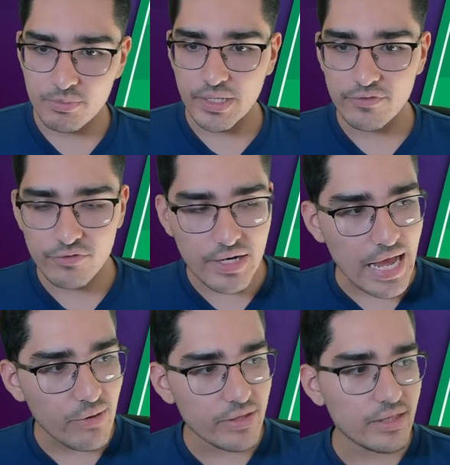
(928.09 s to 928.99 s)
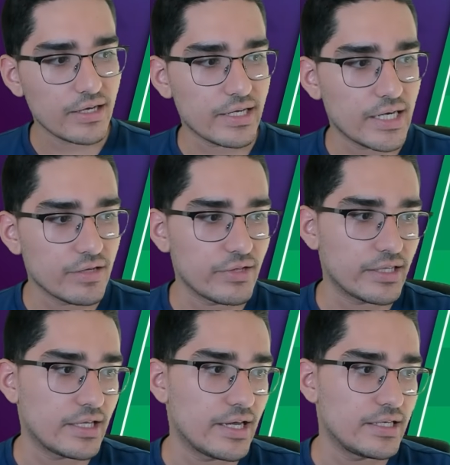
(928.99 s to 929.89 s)
But for now, I think I kind of
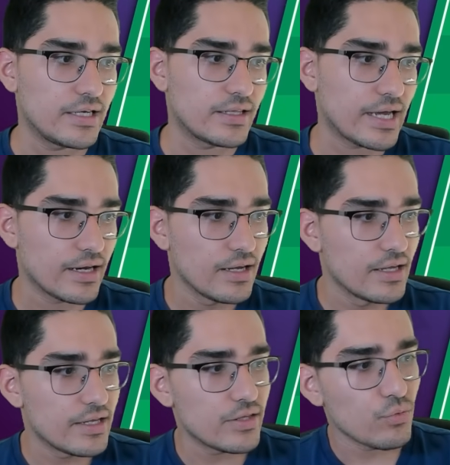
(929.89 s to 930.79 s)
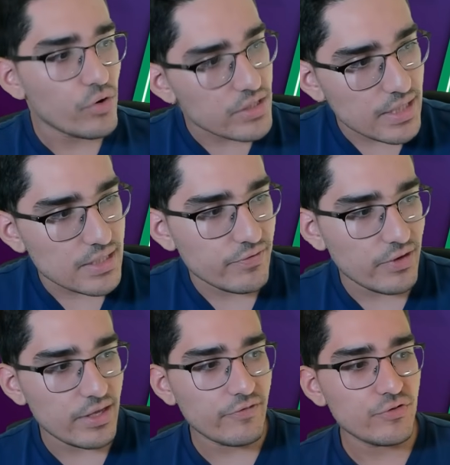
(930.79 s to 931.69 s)
like the idea that in the worst case,
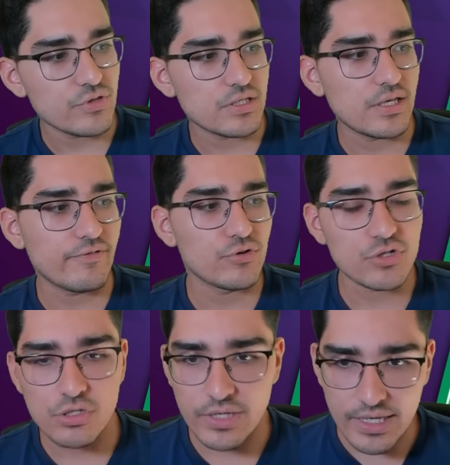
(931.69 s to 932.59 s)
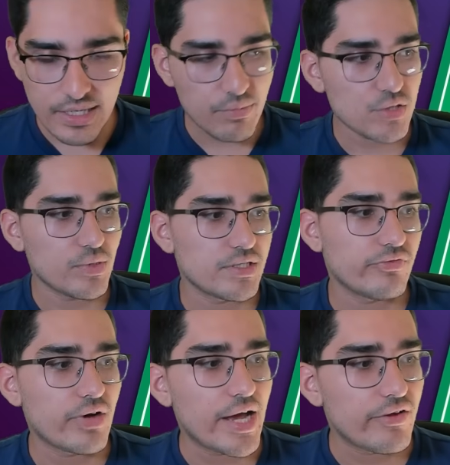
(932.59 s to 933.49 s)
if you're just looking at game weeks 1 to
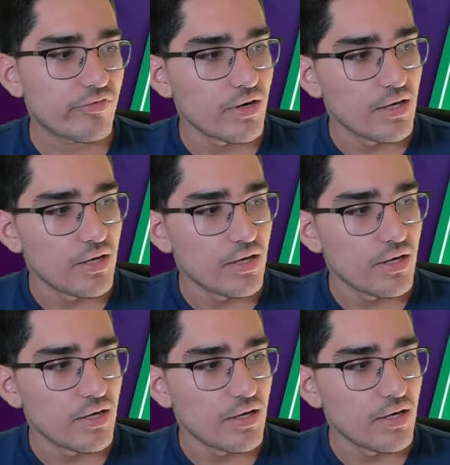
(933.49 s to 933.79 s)
5,